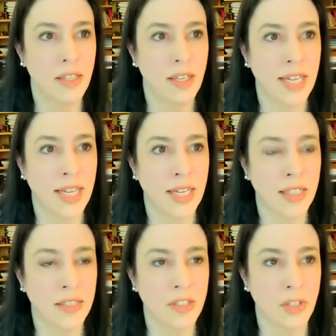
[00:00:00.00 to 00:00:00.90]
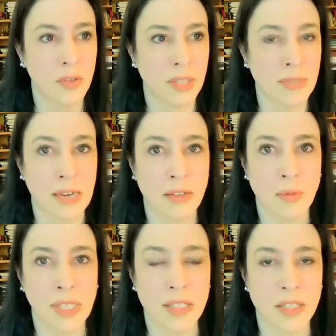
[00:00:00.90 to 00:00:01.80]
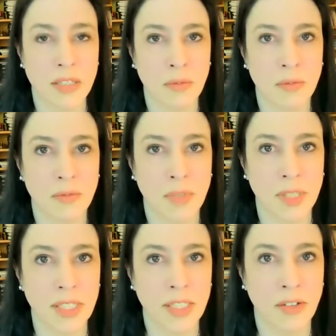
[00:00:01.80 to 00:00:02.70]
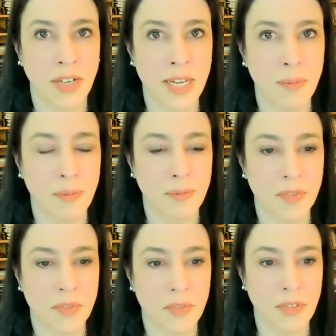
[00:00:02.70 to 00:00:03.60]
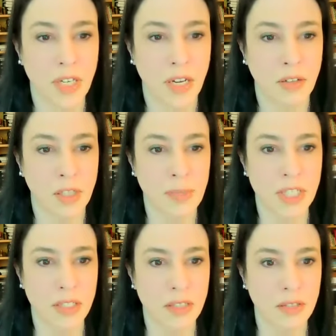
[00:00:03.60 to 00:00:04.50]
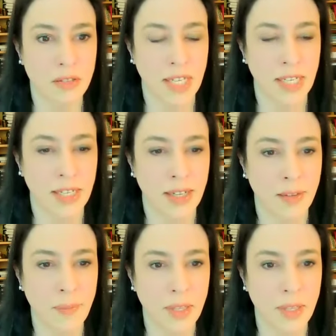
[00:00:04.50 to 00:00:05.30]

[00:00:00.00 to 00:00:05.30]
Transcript: And, you know, sometimes we get some really great, you know, commission income.